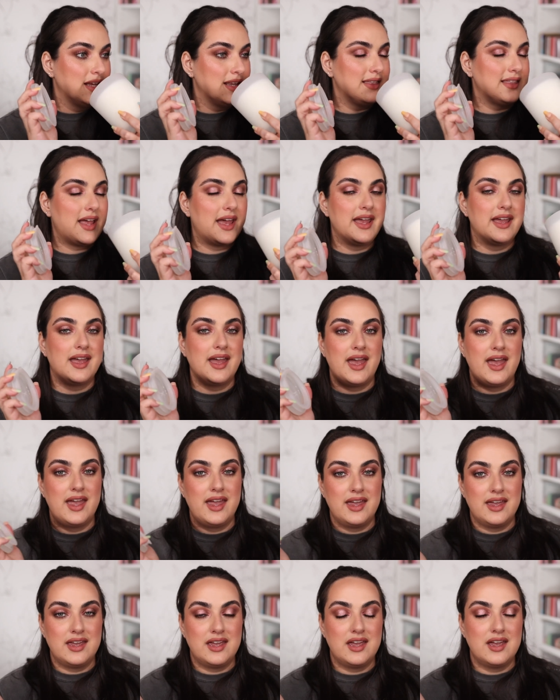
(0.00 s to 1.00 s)
like
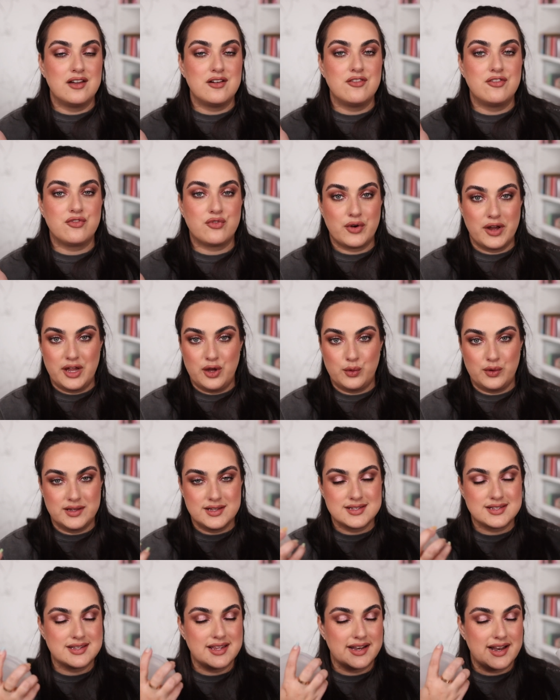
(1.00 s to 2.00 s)
a
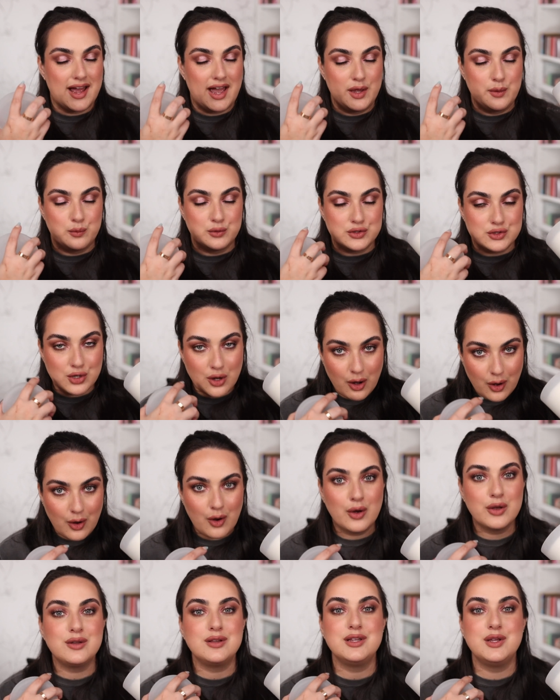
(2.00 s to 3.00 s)
fragrance that I would
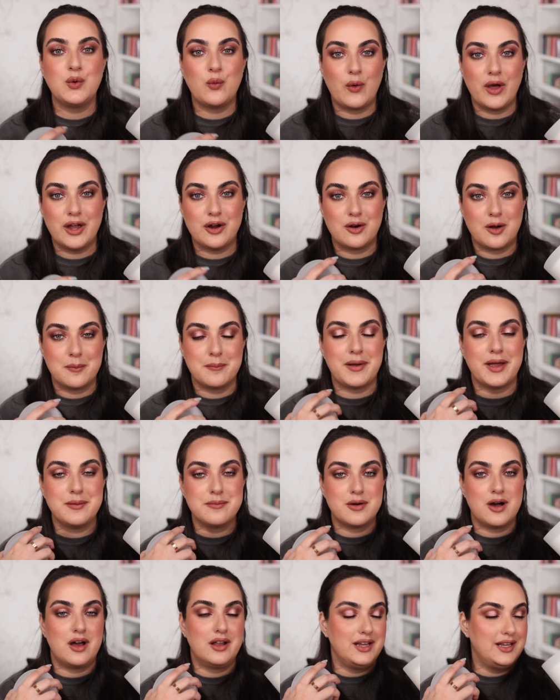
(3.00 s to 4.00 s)
totally wear on my
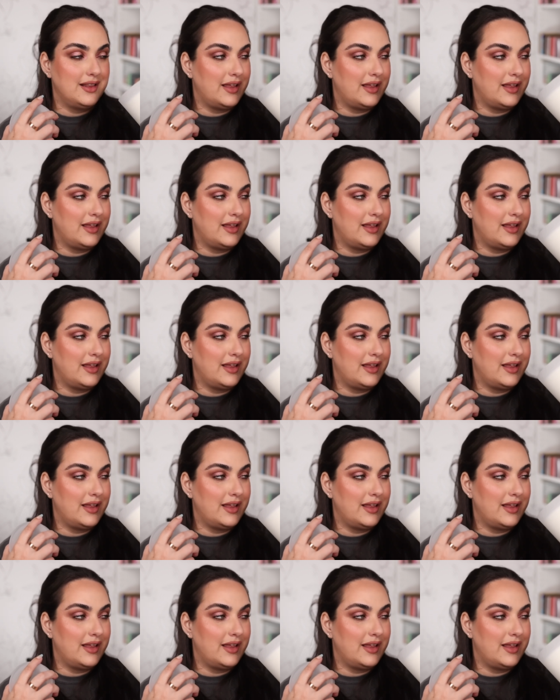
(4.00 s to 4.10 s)
body.